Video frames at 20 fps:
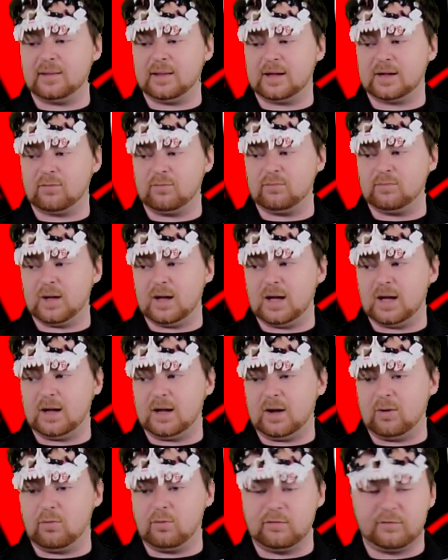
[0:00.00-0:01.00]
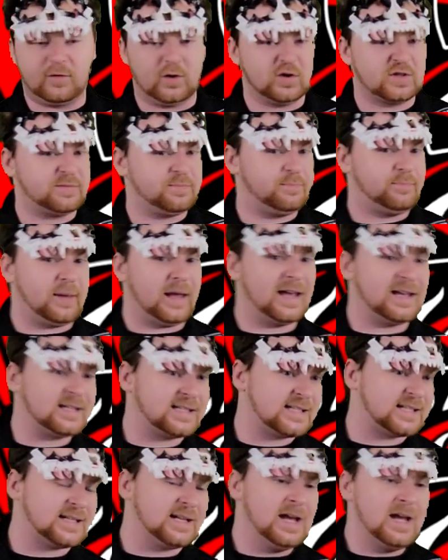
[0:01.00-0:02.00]
like a, a reverse
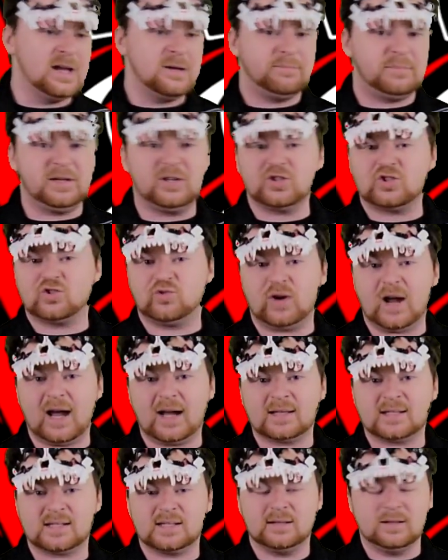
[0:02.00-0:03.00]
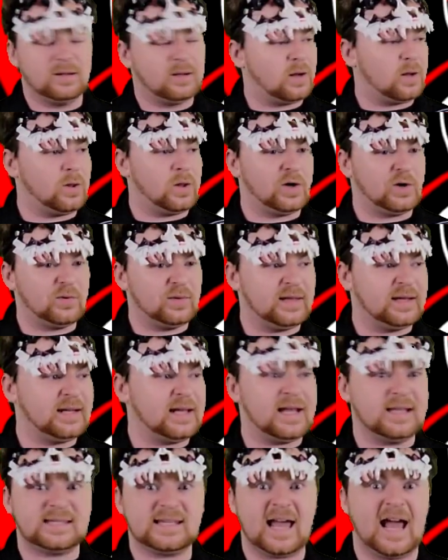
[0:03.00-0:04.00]
bass being tracked along with
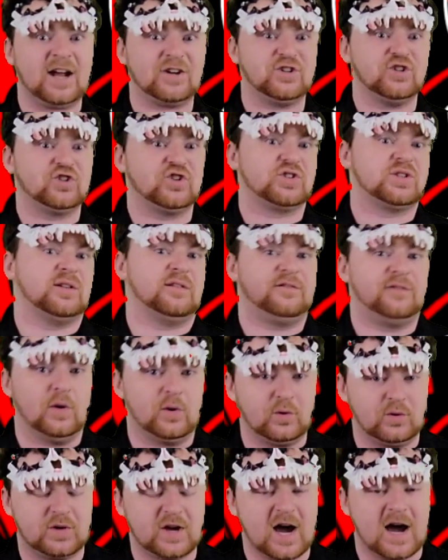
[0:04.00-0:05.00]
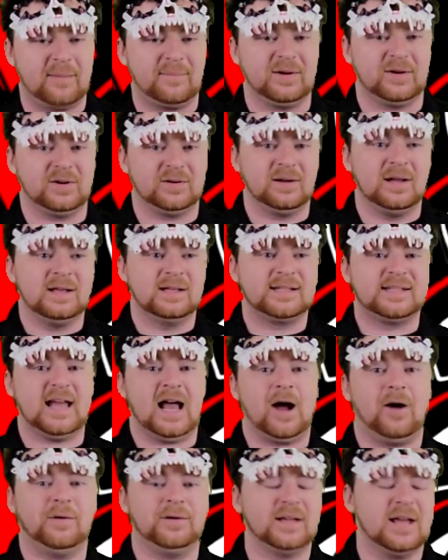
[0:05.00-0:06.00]
it, it's actually just a photocopier
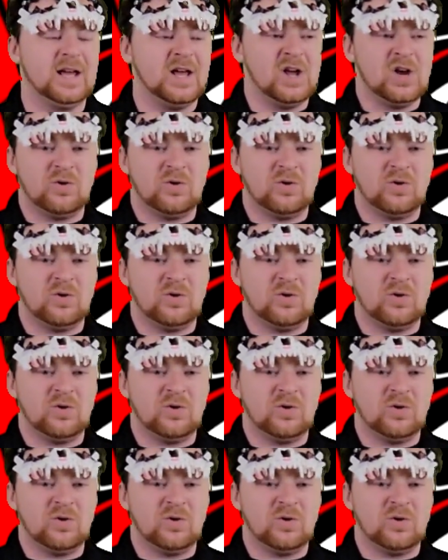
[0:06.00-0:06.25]
sound,